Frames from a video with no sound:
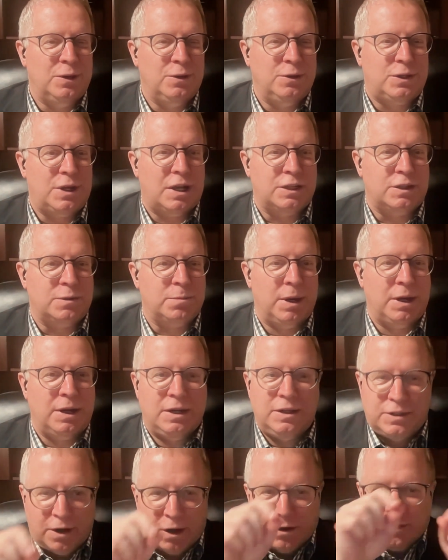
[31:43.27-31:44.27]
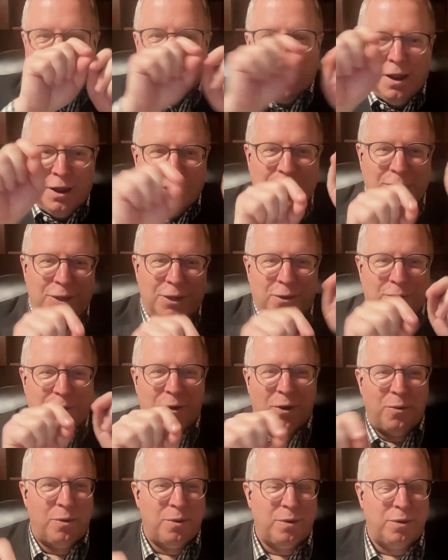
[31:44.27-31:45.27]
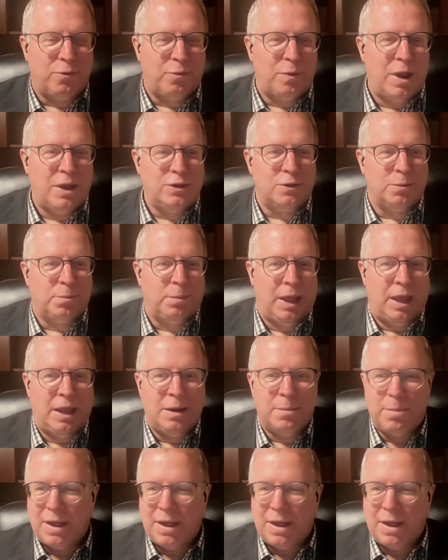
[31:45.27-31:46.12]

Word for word: New Testament and he starts, you know, going with the razor blade.